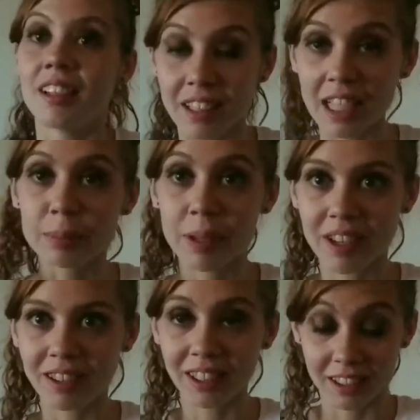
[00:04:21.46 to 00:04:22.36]
Last but
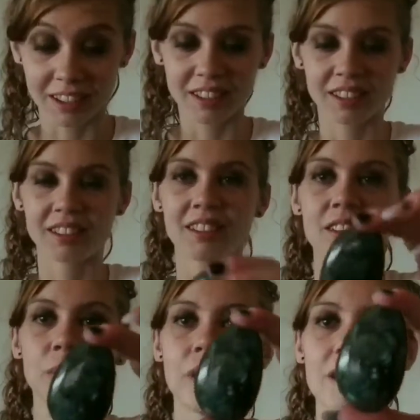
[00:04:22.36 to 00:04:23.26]
not least,
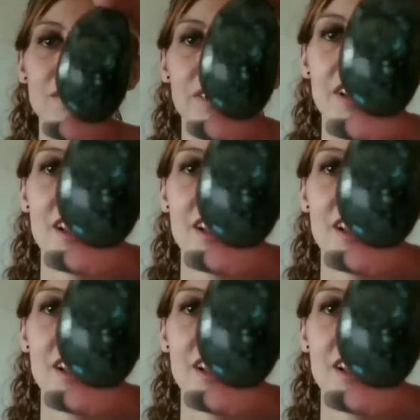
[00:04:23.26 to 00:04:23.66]
we have